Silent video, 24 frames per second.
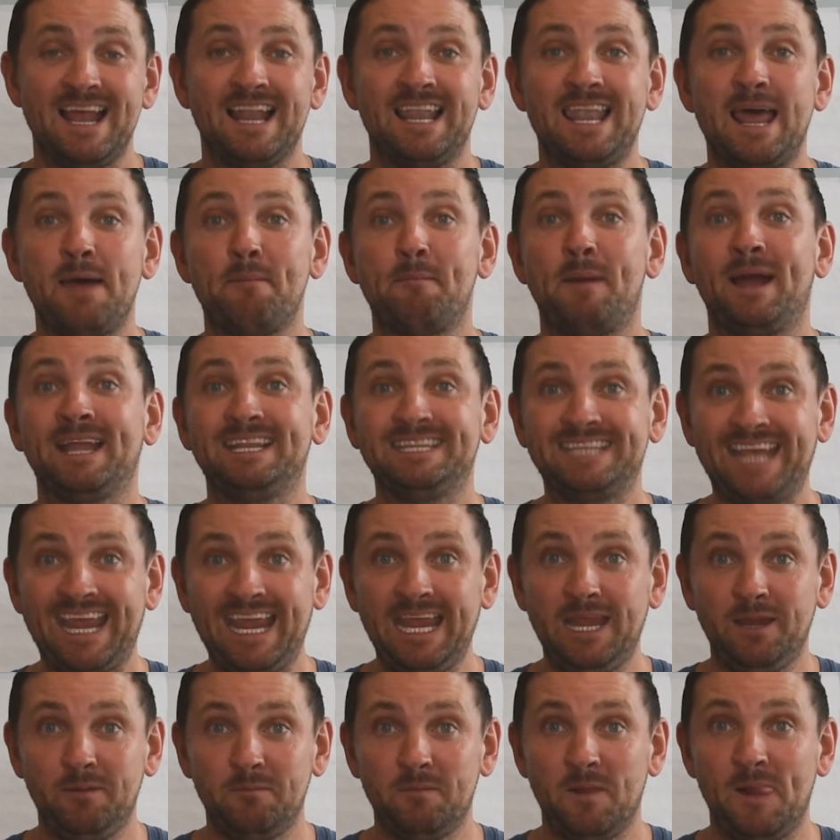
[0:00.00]
Let my
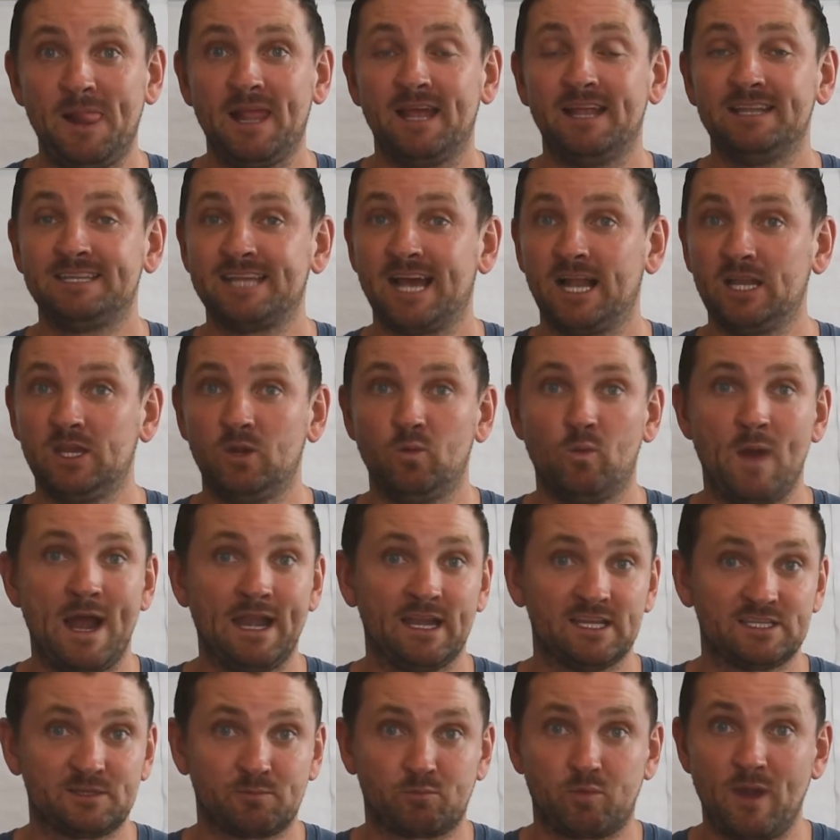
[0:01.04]
team tell you where
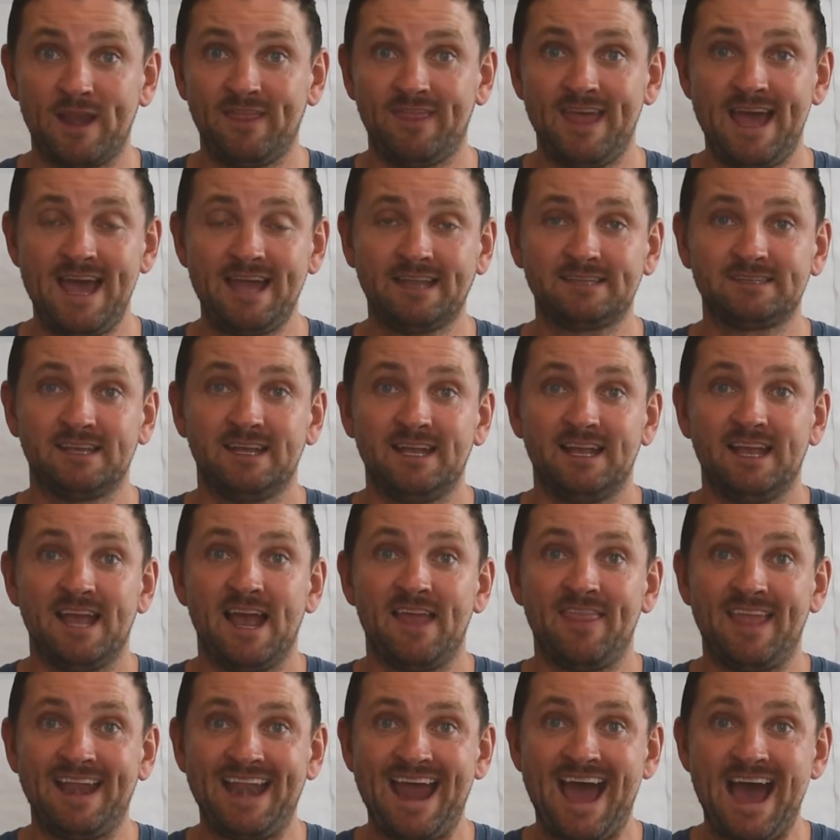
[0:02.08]
to spread that.
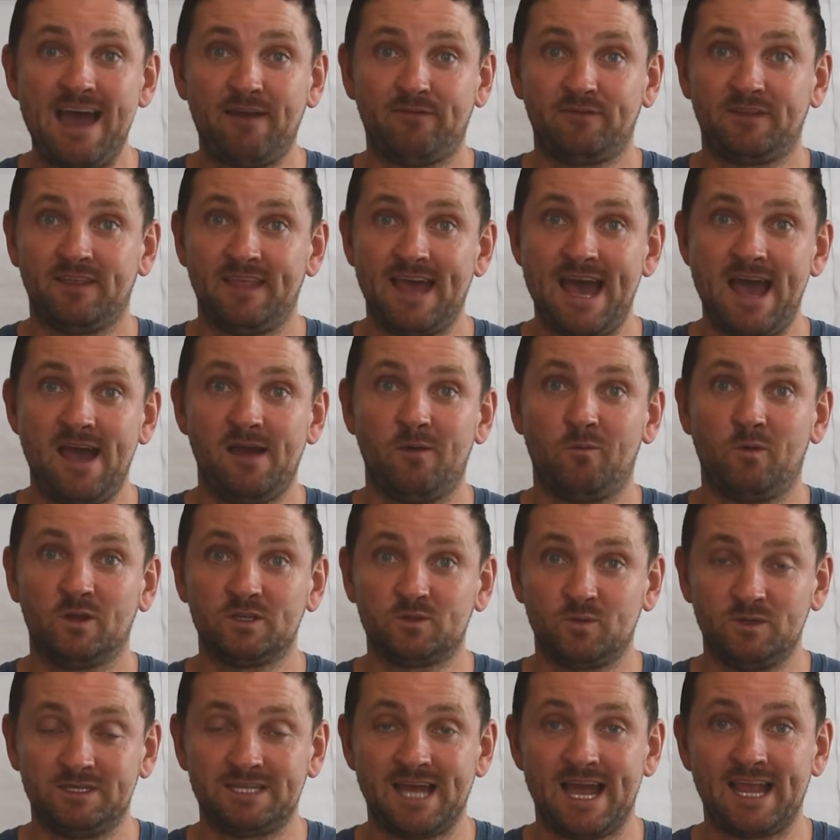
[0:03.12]
And then after that,
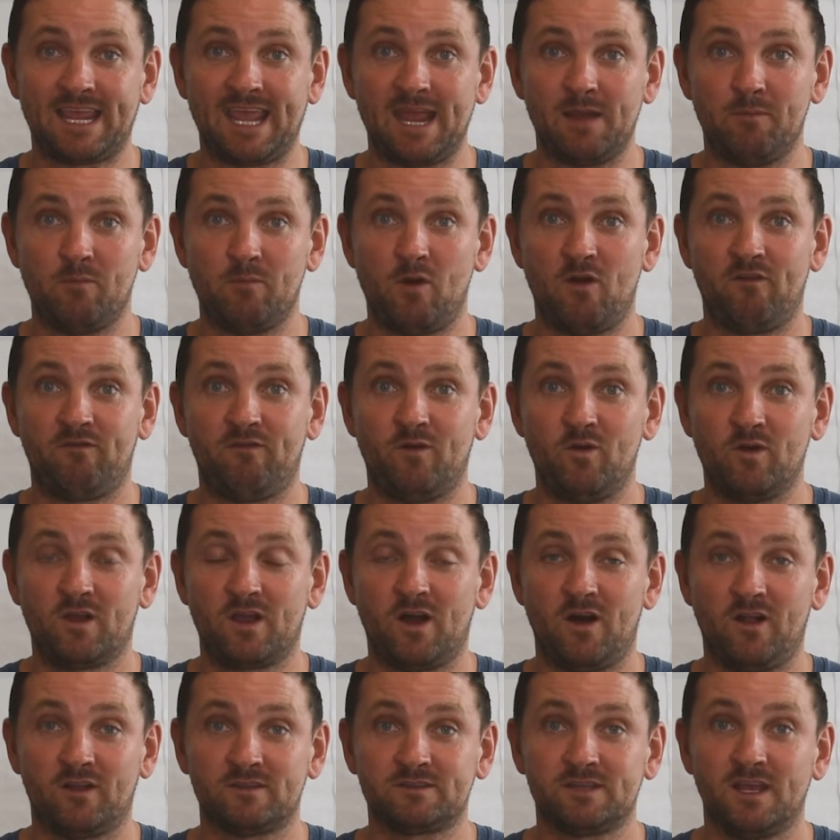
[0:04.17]
once we start getting more phone
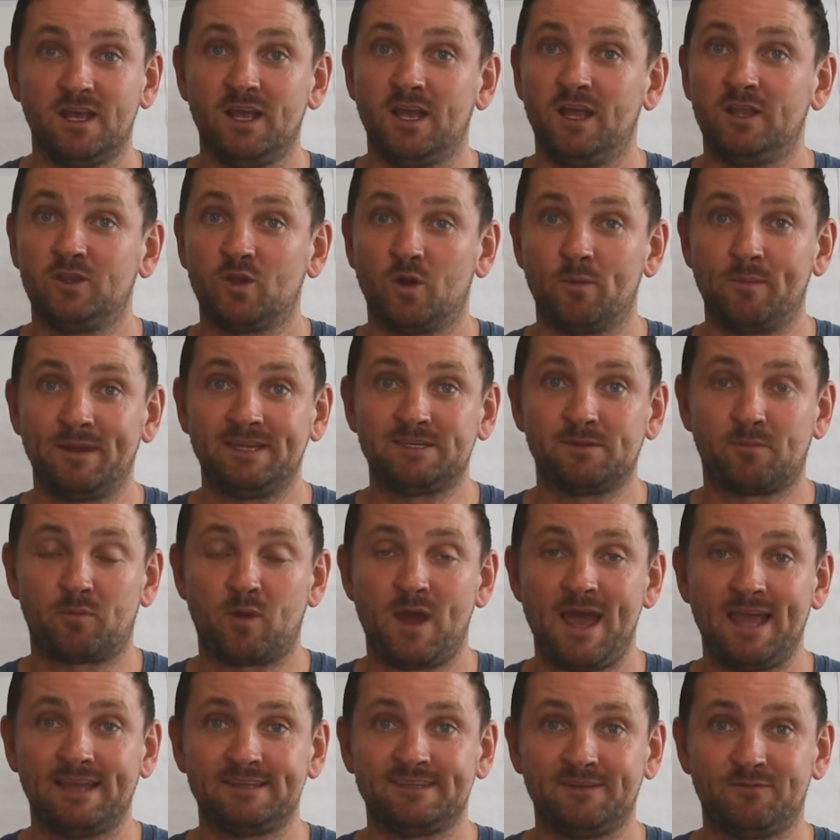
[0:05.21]
calls, don't be
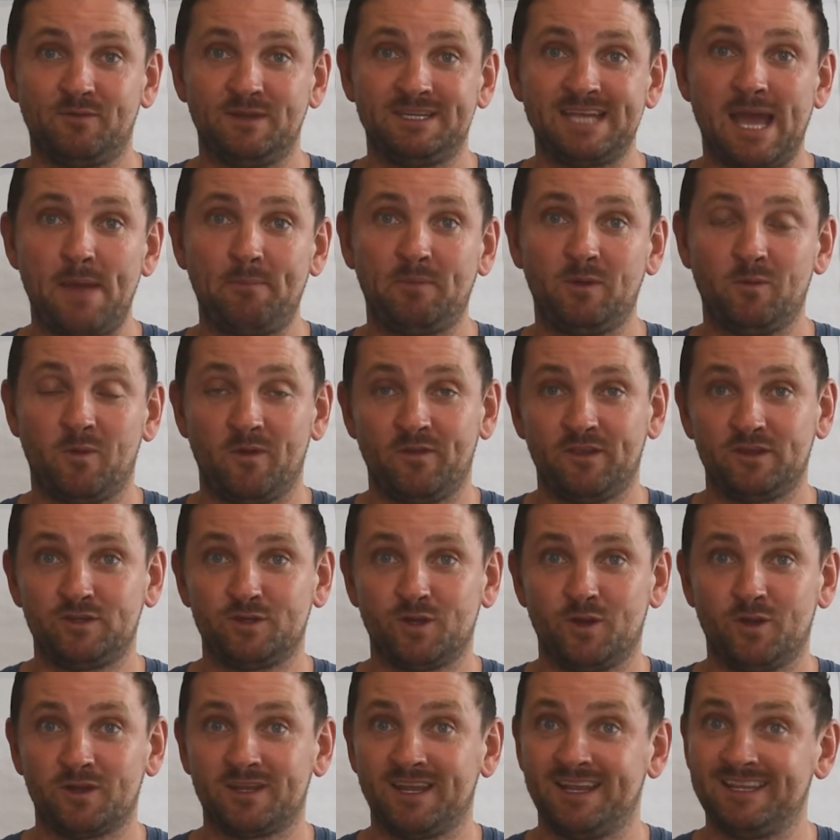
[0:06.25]
surprised if we tap you on the
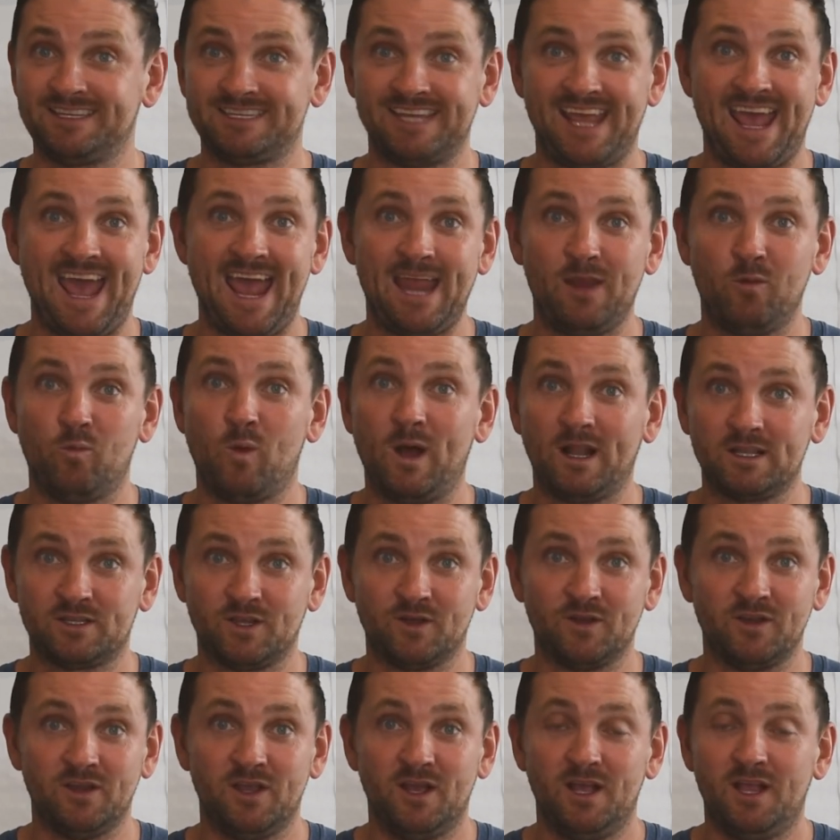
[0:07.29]
shoulder and say, hey, well
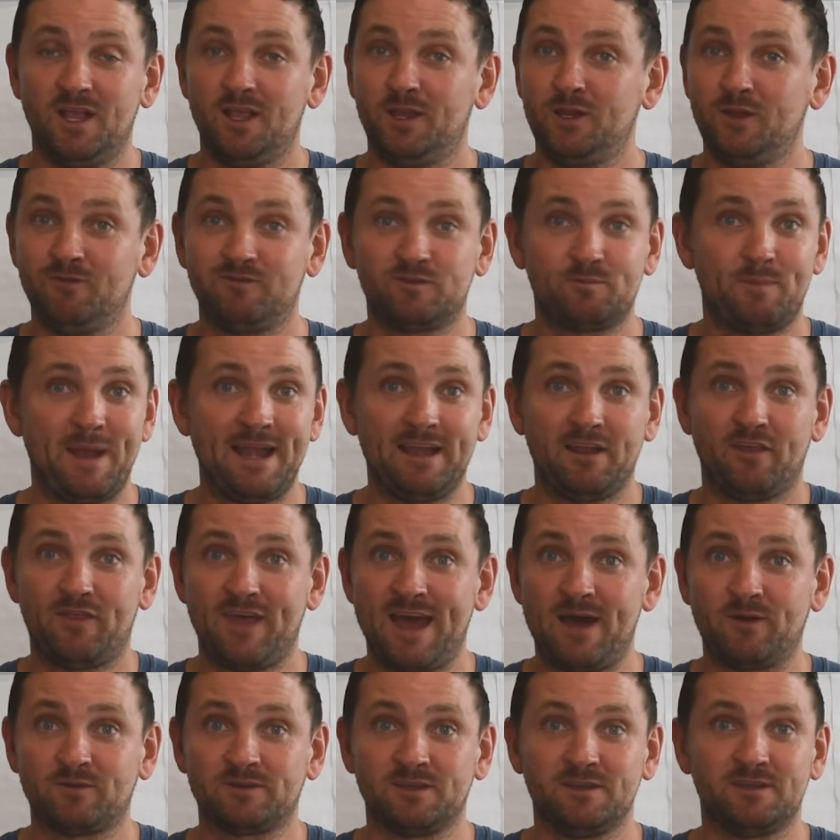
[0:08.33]
done, you've spent
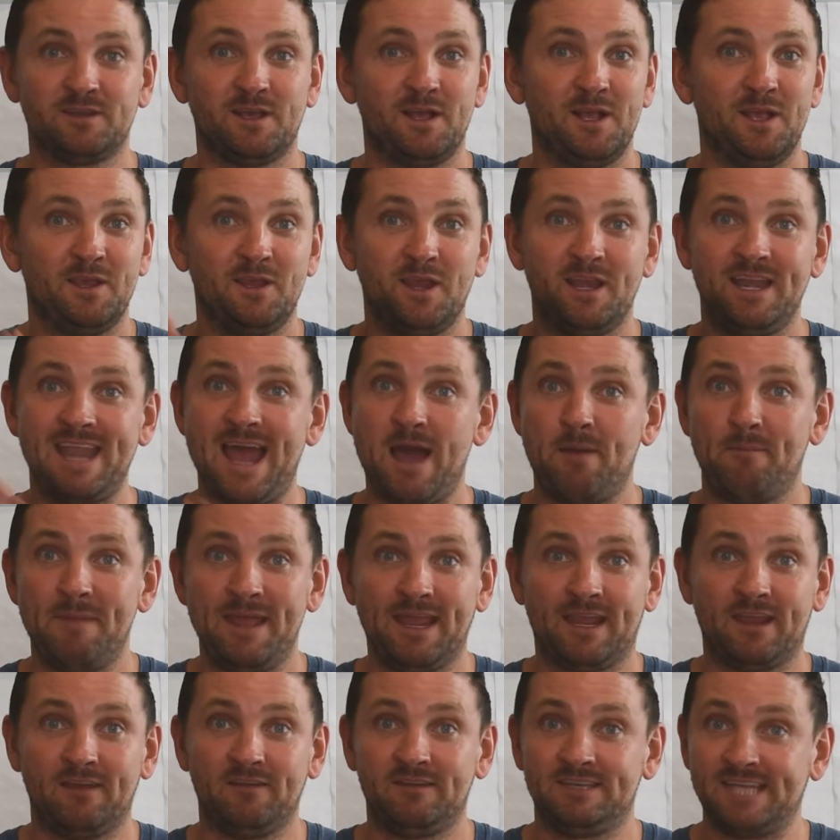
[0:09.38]
1,000, you're now
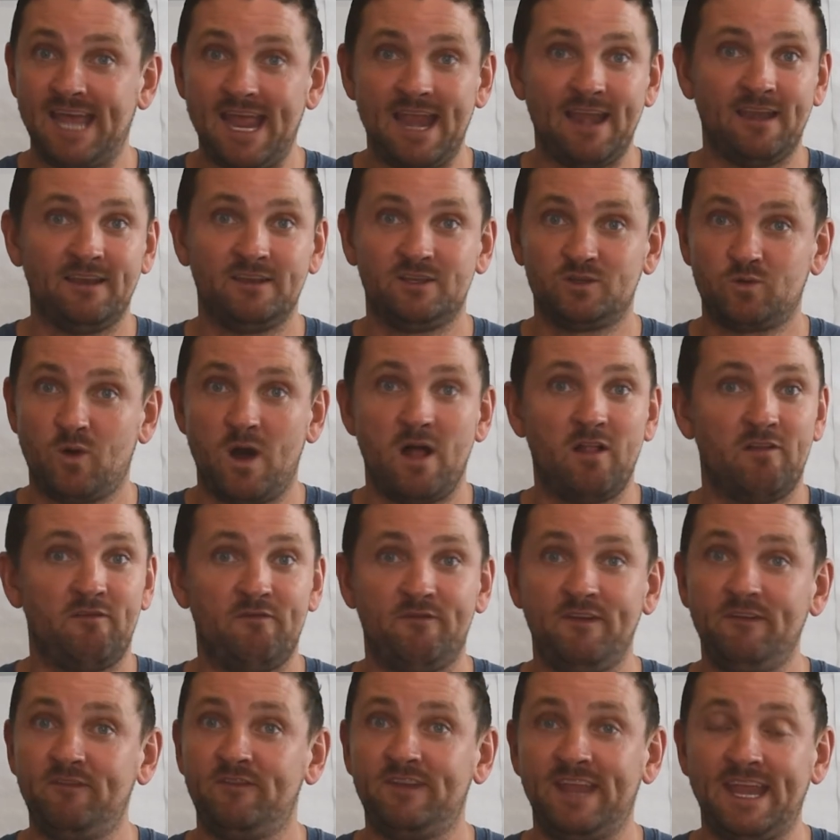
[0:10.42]
making 10, 12,
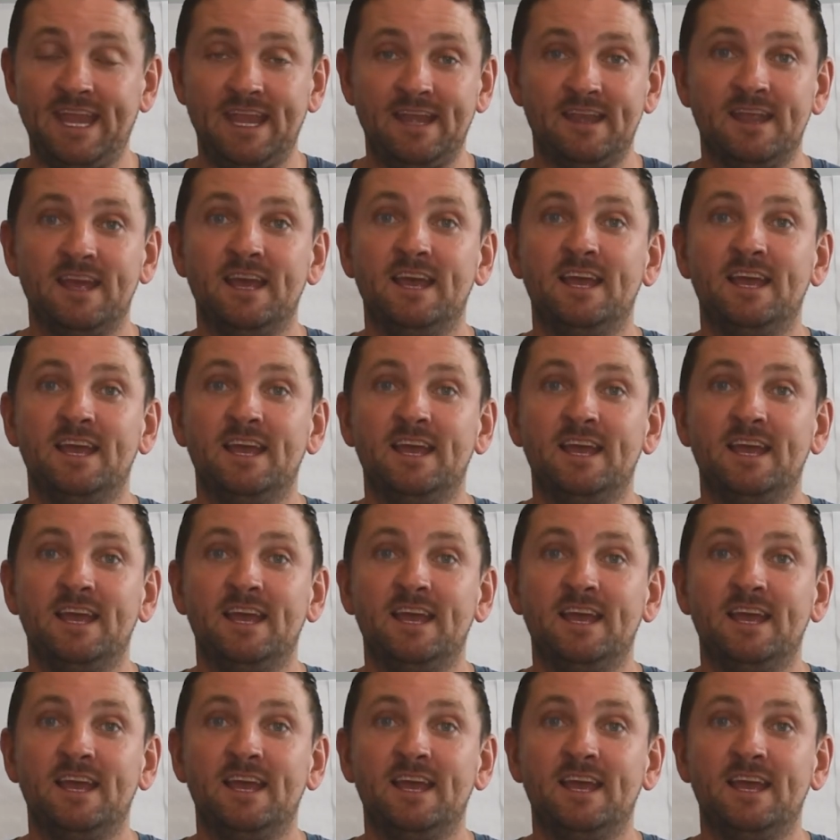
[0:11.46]
15.